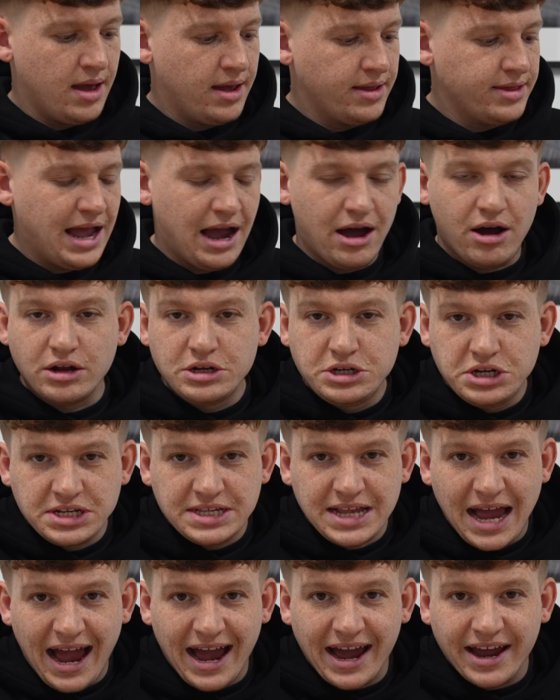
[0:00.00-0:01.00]
Now, I'll
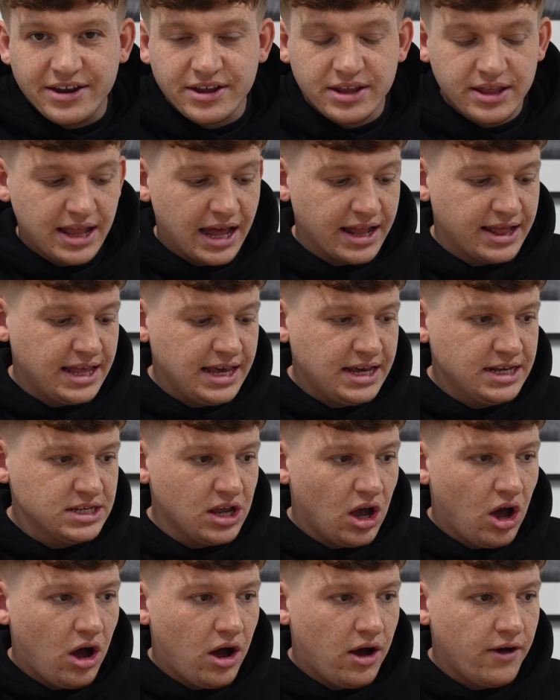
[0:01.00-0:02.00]
just add that these
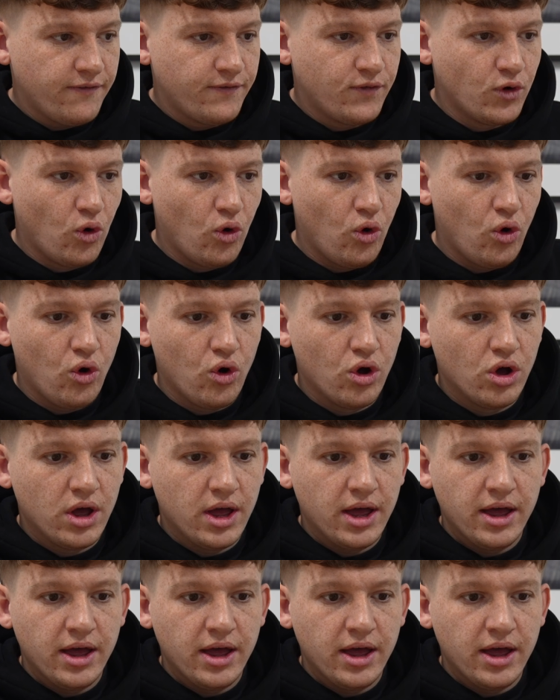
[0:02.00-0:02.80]
are for